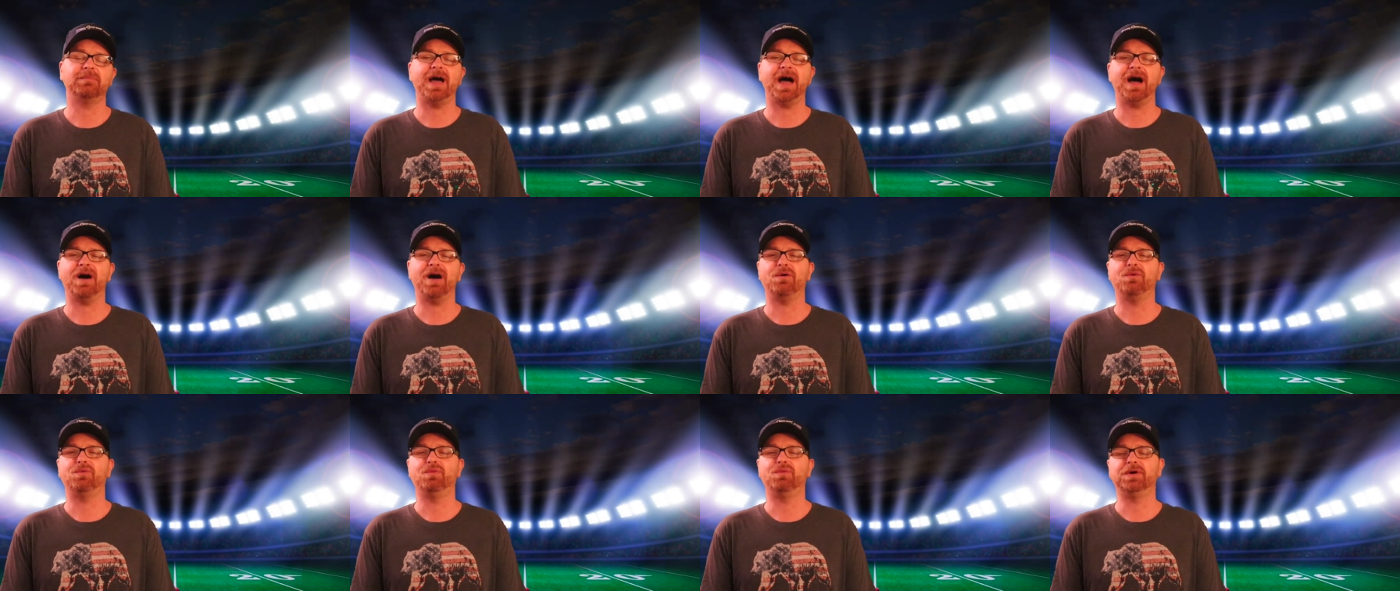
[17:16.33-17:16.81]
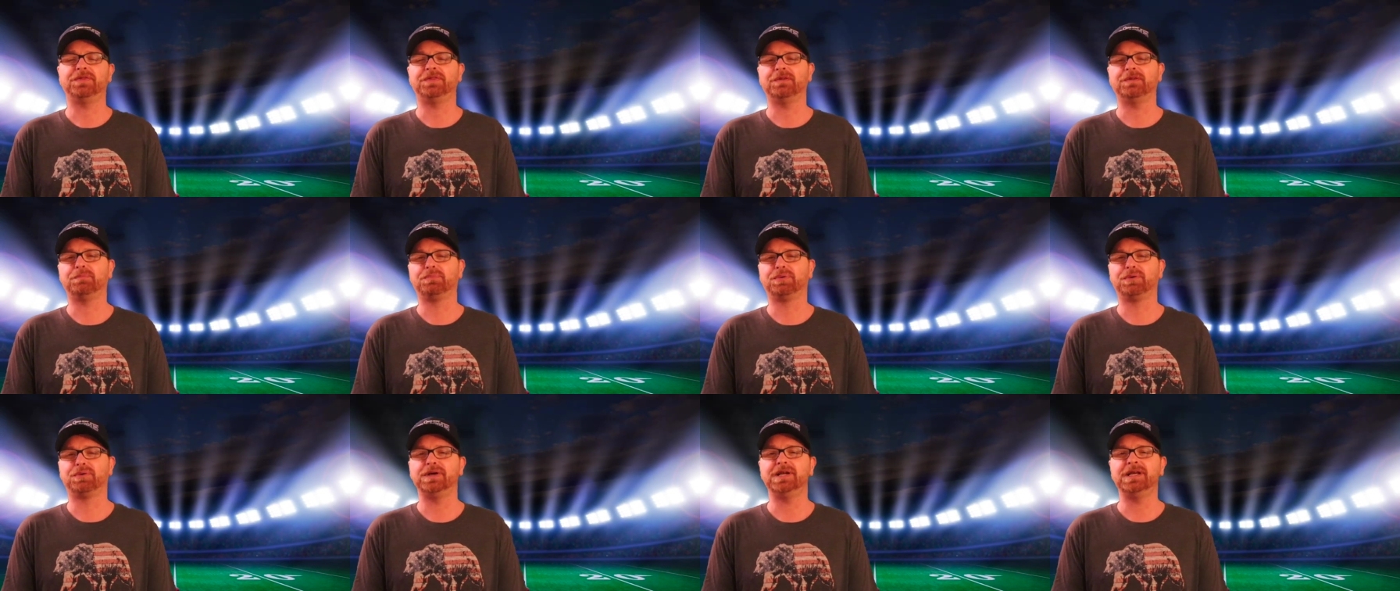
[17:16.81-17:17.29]
out with a
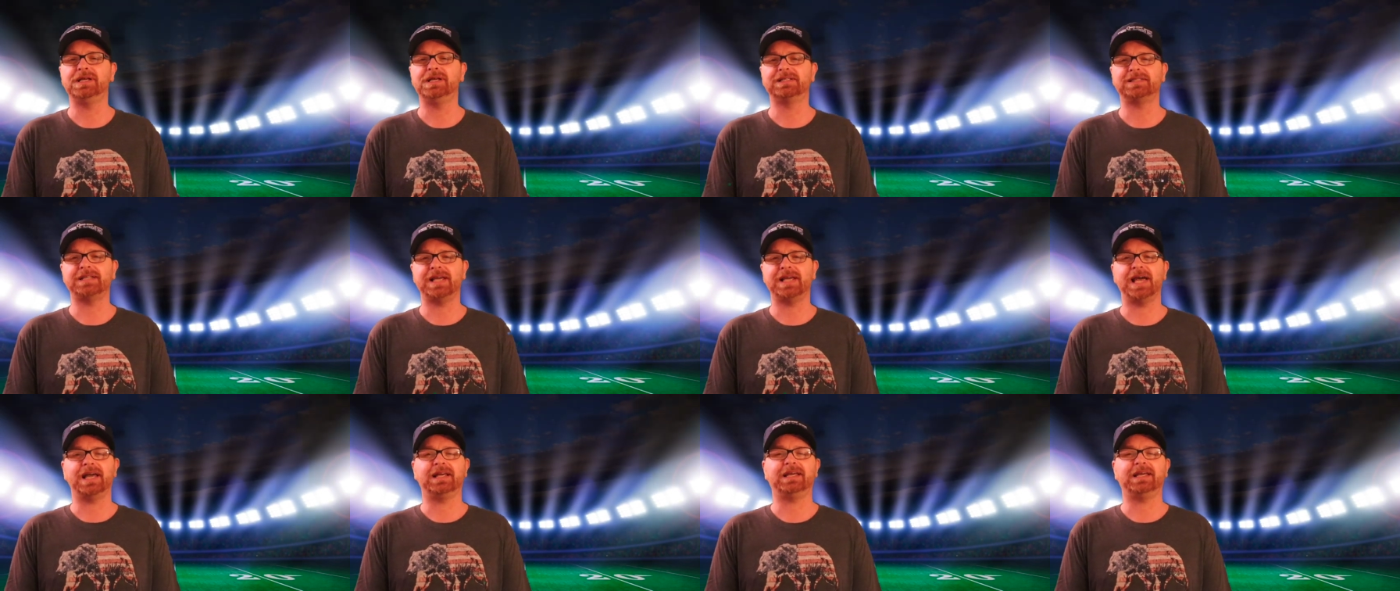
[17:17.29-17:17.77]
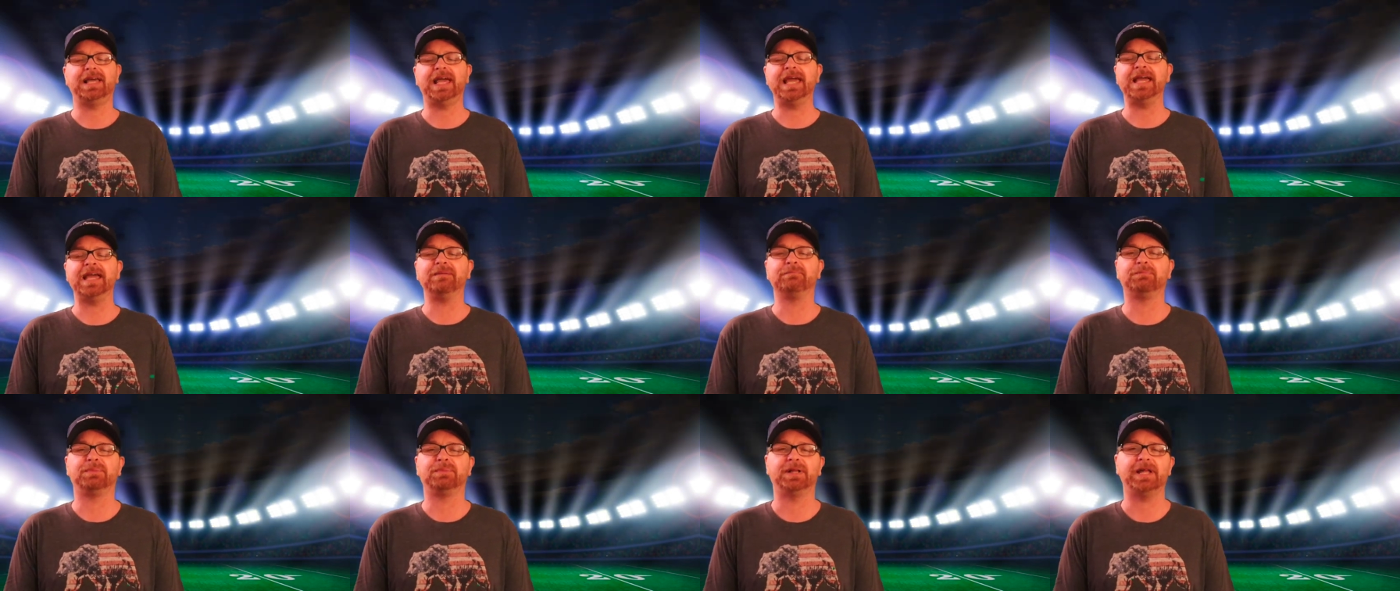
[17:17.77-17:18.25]
preset
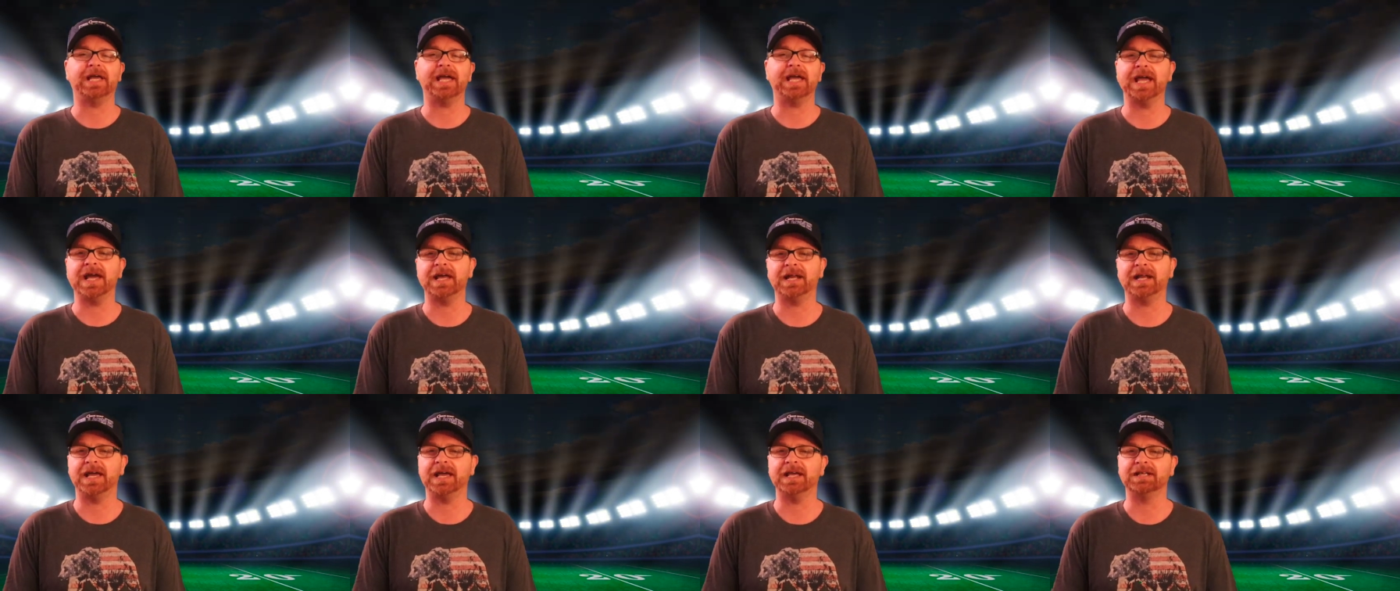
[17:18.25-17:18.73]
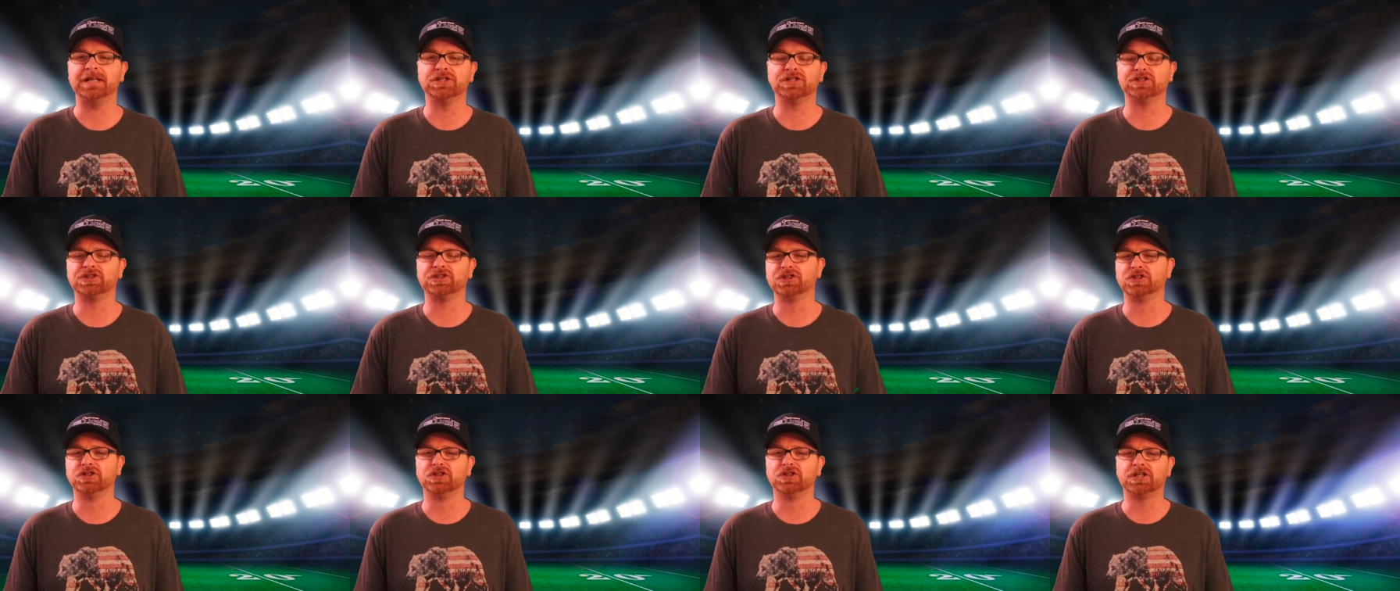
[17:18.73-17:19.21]
game plan and
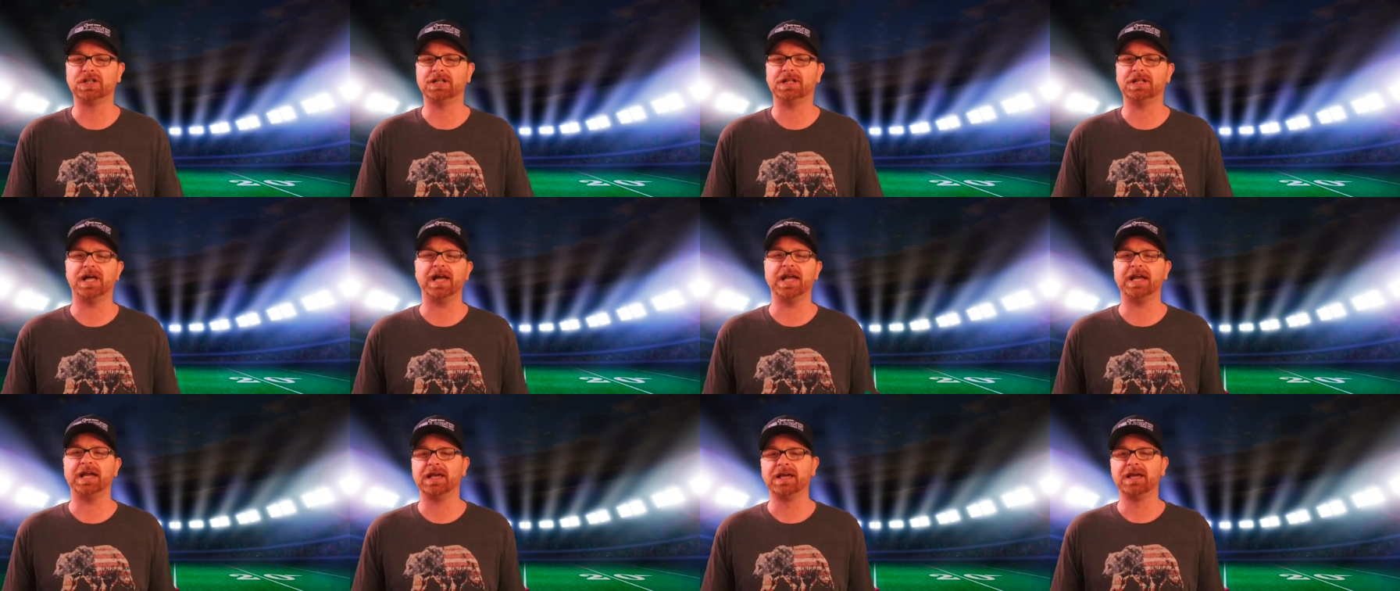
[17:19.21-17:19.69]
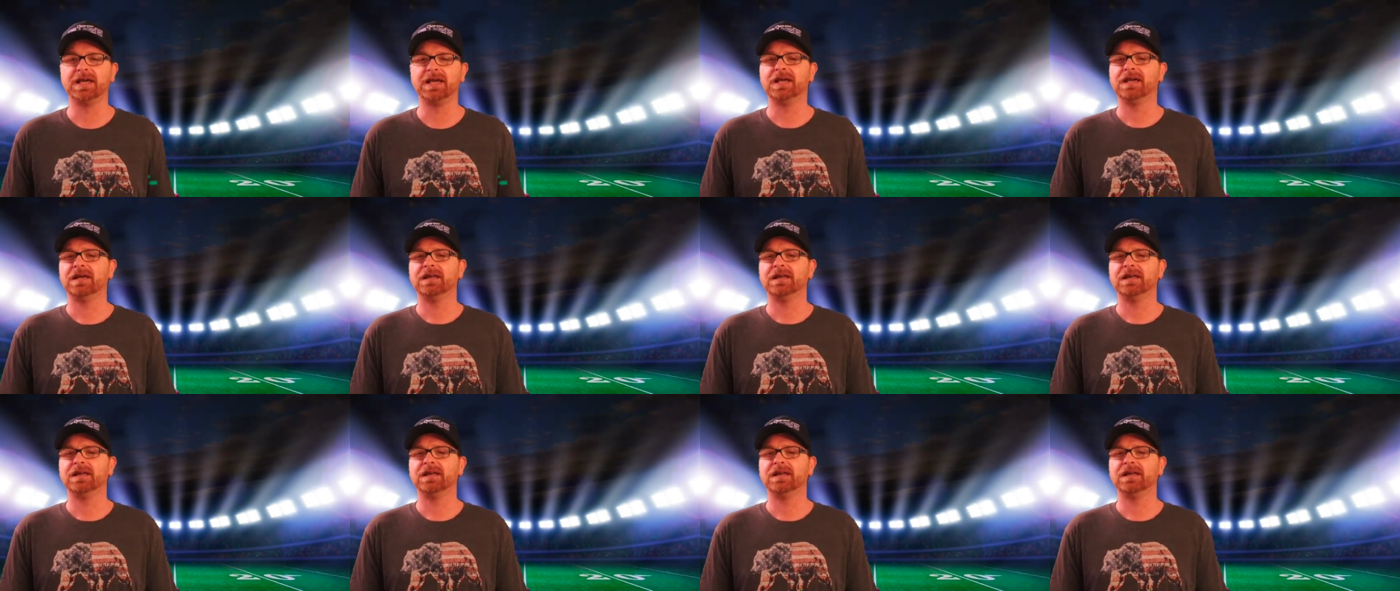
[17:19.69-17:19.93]
just look like